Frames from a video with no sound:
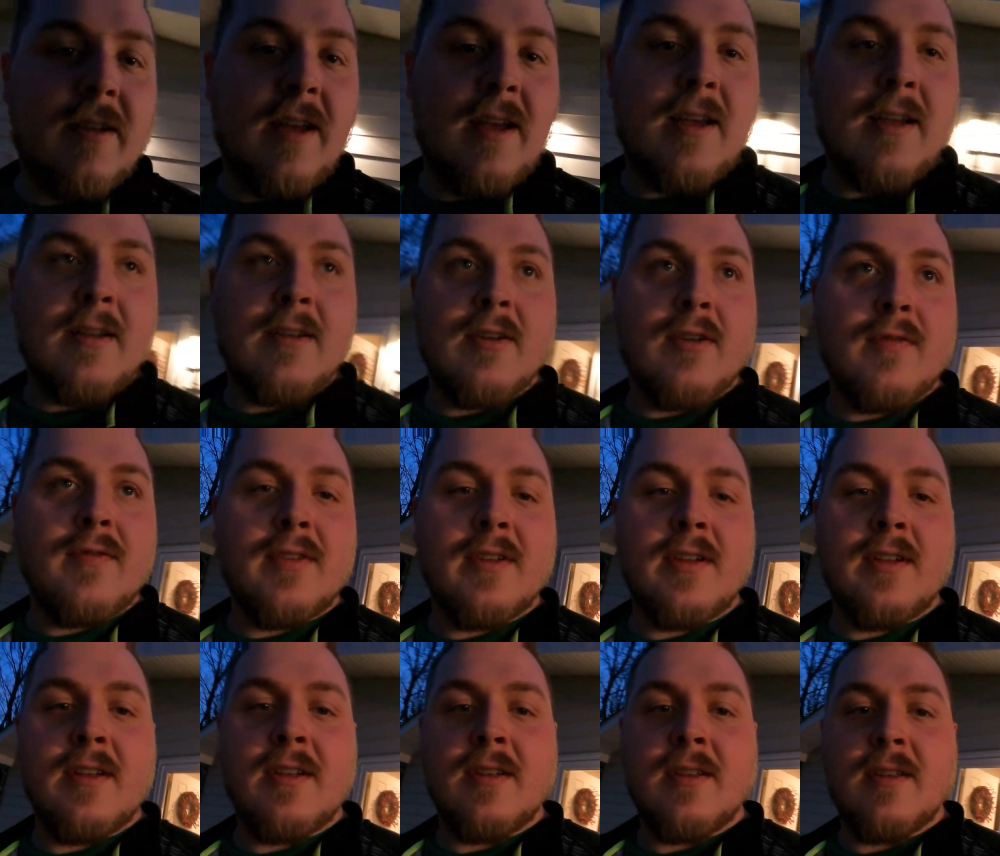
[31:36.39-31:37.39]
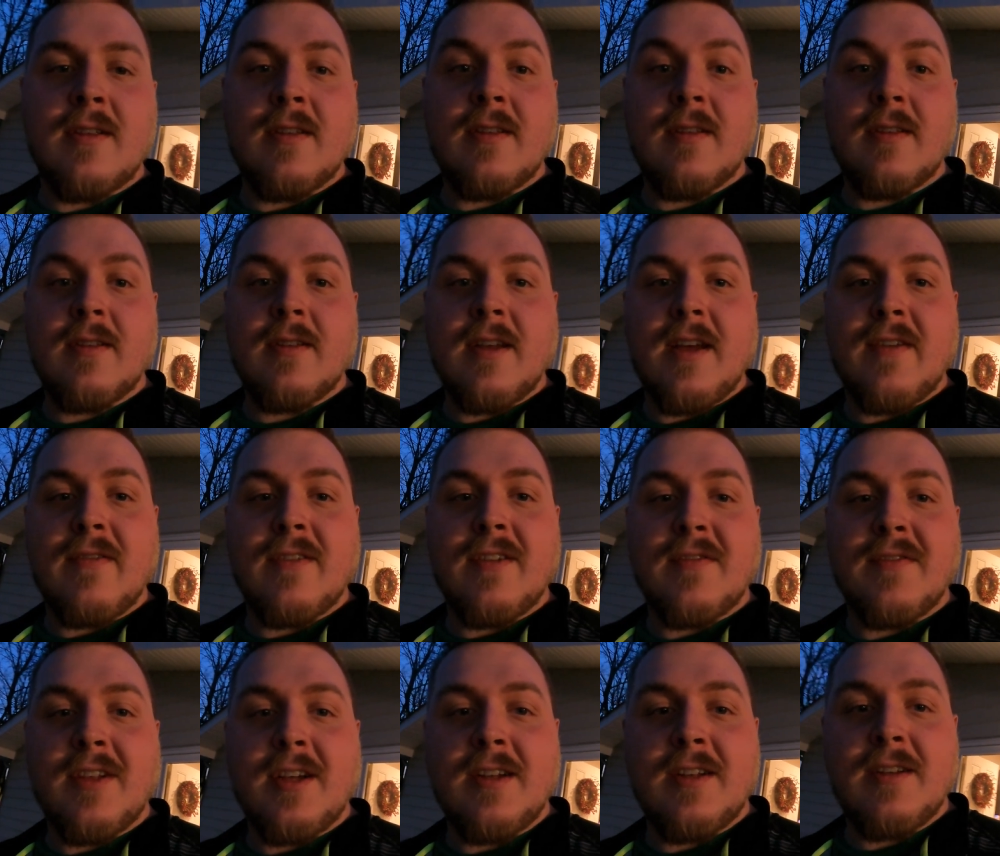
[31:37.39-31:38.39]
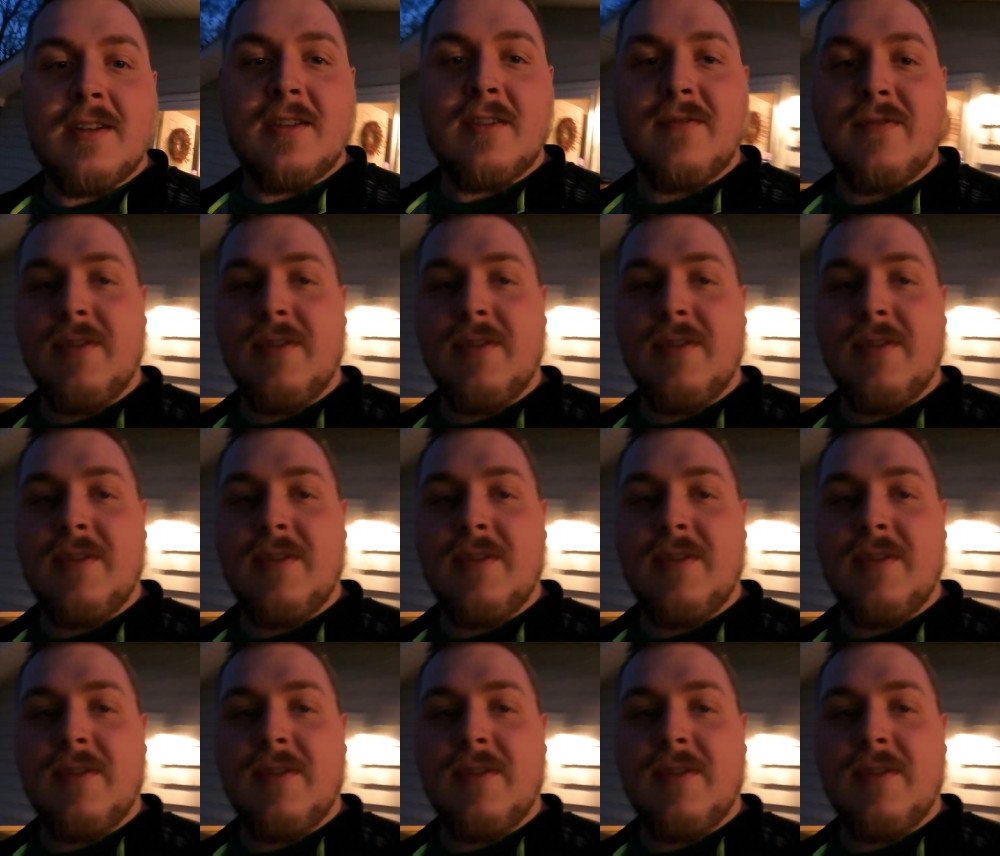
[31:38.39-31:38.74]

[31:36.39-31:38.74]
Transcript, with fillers: And hopefully have enough light to